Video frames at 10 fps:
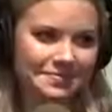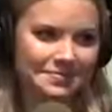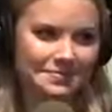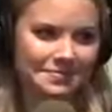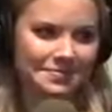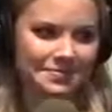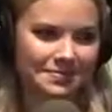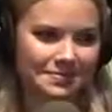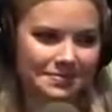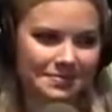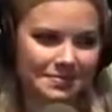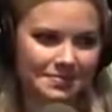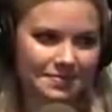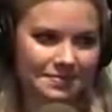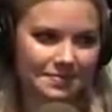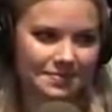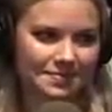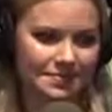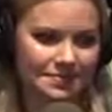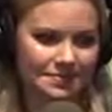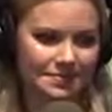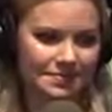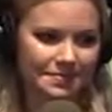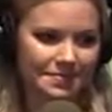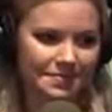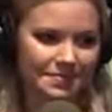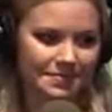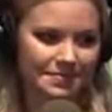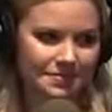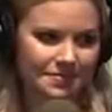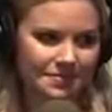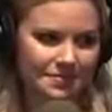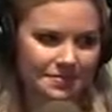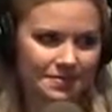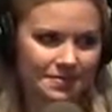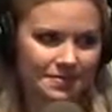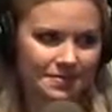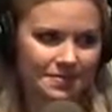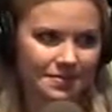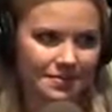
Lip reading: [no speech]